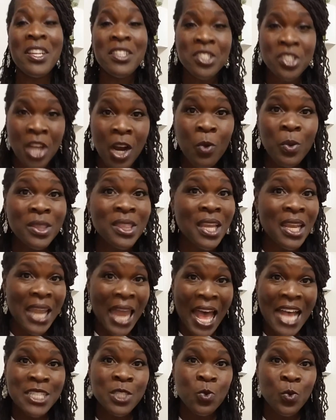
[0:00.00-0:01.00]
to start with the
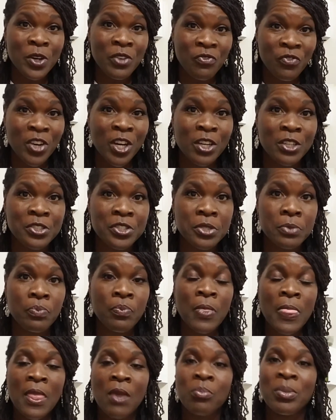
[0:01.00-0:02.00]
last one first,
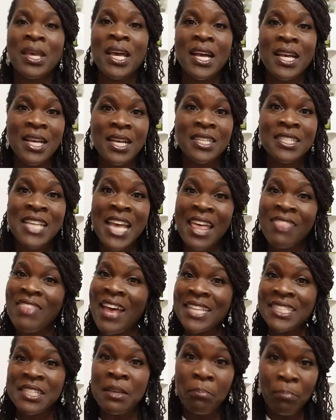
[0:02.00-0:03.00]
because
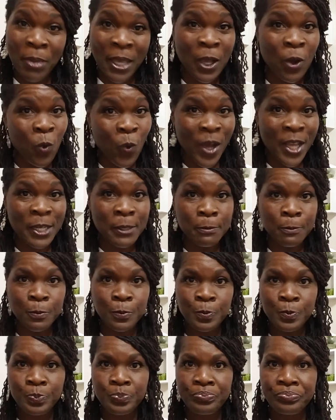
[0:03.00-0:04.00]
that's a big one.
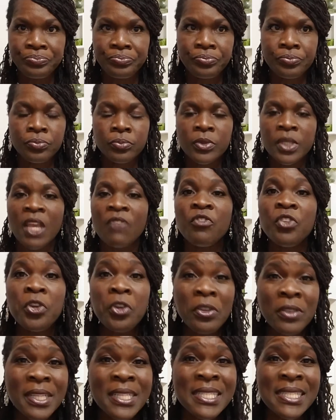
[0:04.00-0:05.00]
If you're
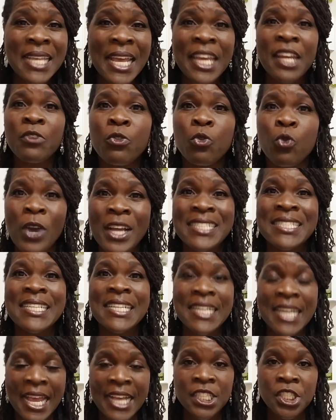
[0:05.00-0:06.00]
in the state
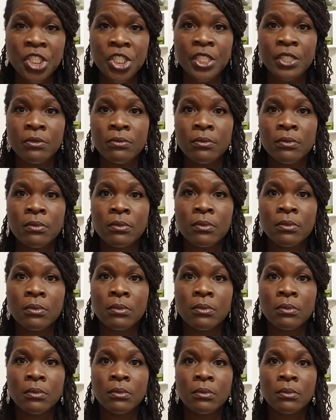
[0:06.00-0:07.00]
resignation,
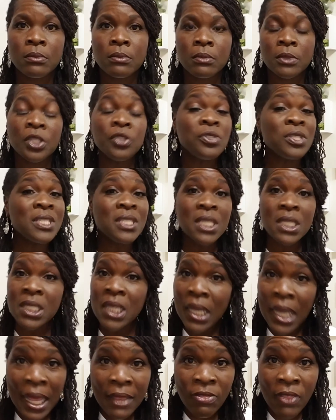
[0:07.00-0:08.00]
you just need to
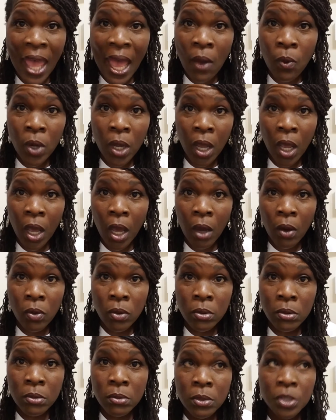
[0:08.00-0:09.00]
let that one go.
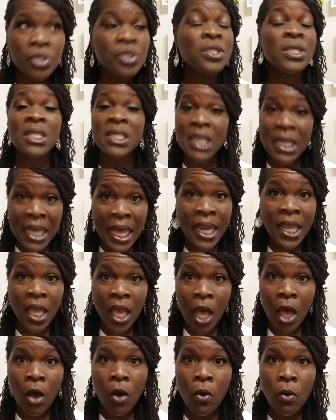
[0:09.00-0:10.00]
You just need to let it
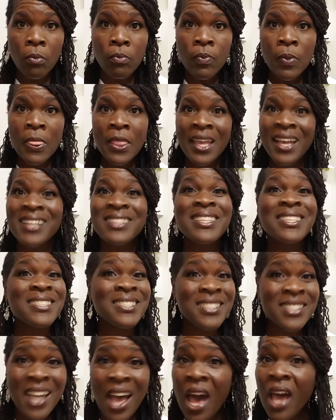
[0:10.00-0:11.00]
go, because it's
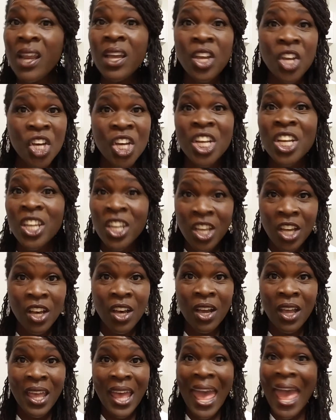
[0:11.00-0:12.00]
not a good
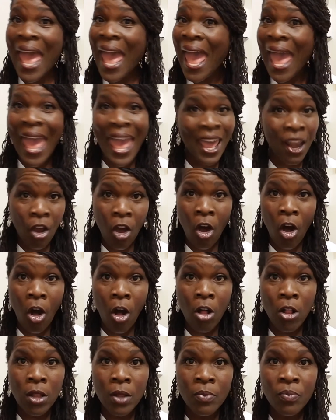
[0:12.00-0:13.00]
look at
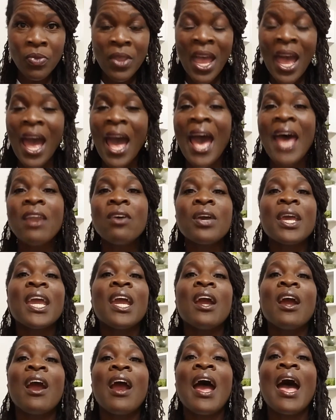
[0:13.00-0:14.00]
all. I don't
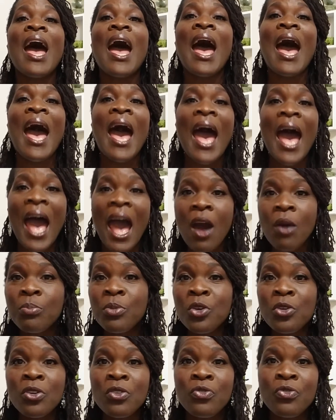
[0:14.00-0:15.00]
care how
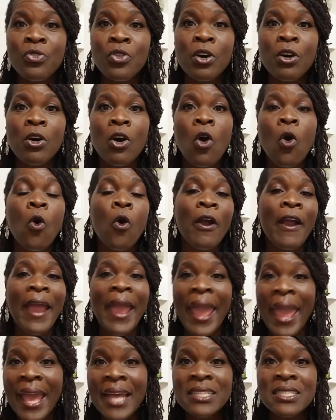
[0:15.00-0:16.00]
beautiful or
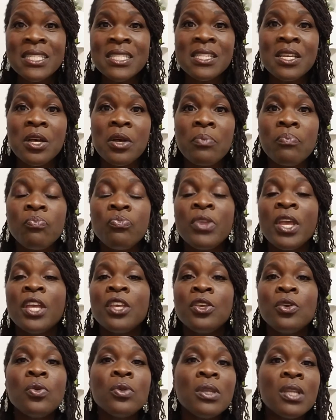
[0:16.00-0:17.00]
handsome
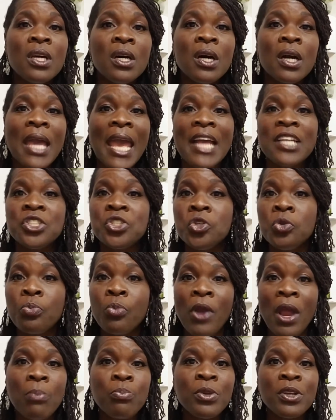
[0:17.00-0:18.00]
you look as you
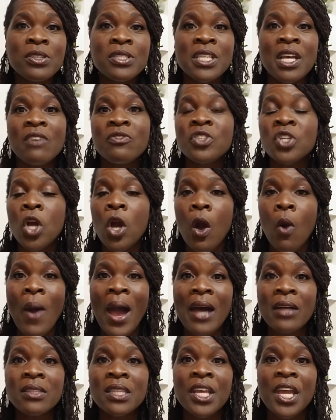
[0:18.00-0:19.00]
prep yourself to go
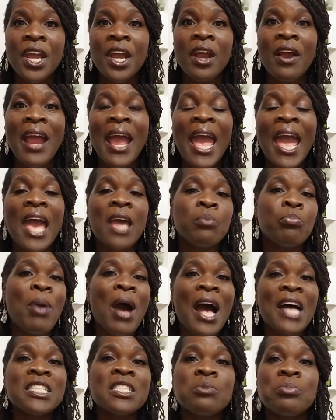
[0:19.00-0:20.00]
out there and
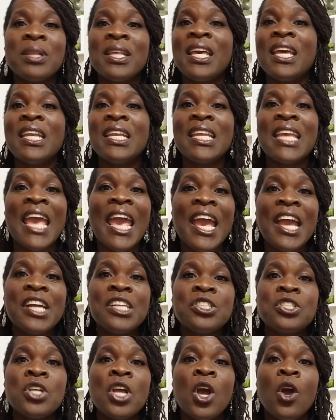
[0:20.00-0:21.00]
possibly
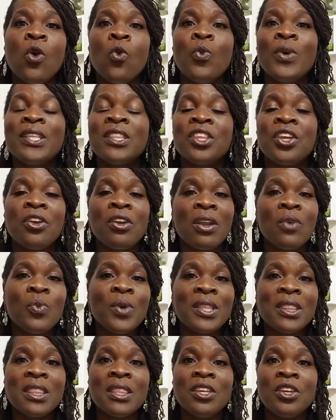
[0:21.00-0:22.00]
engage with
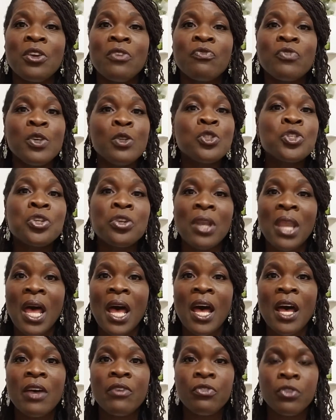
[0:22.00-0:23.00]
your future
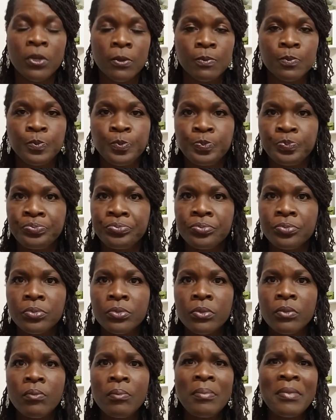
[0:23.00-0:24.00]
love.
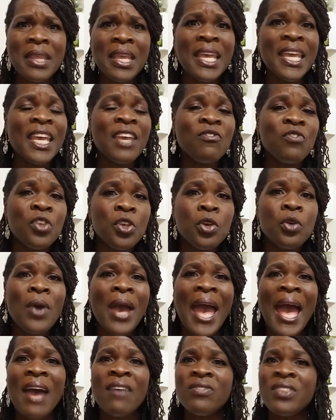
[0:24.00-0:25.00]
If you
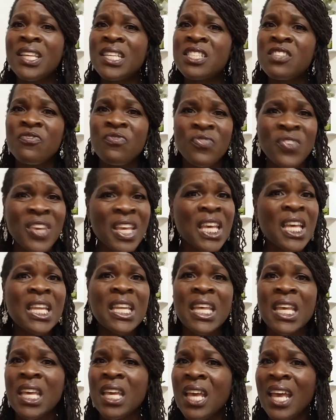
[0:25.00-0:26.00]
have this
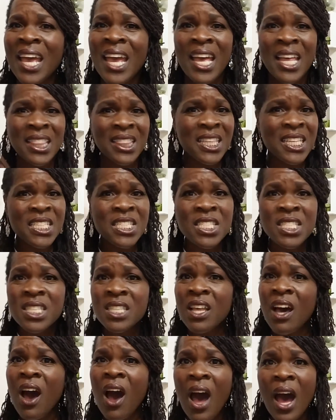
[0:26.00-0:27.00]
feeling, these
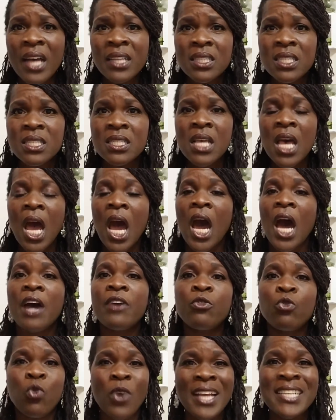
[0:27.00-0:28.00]
thoughts
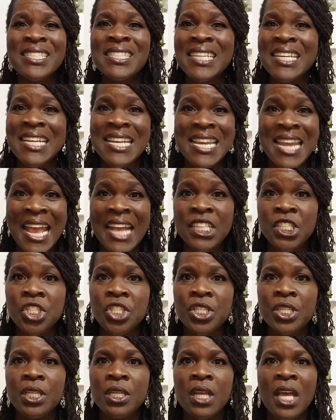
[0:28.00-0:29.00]
of
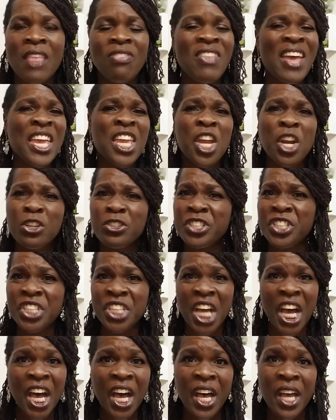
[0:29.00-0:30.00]
resignation that you're
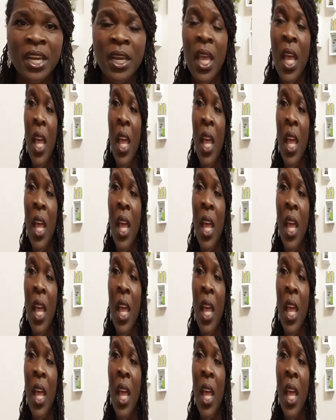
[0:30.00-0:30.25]
done